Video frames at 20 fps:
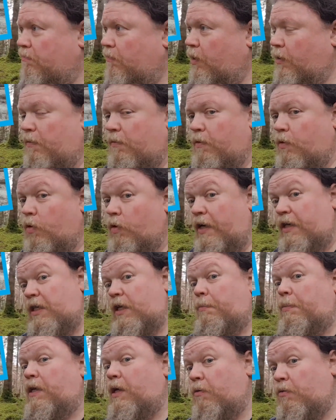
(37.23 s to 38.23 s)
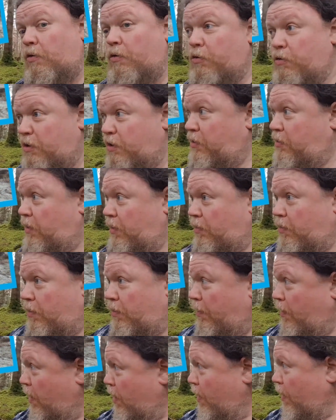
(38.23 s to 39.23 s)
You know, the whole idea of being outdoors is that
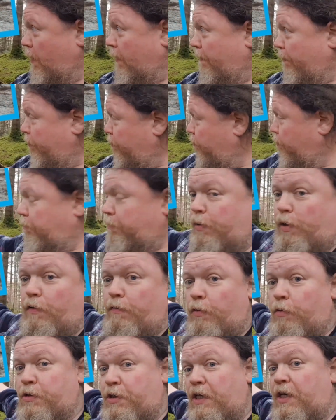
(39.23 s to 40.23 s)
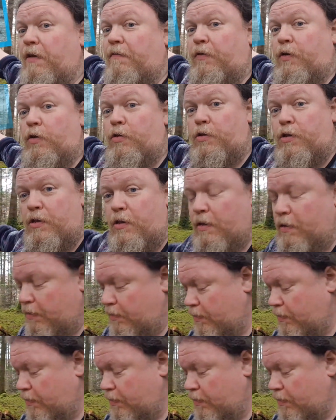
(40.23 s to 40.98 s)
you're beautiful scenic views.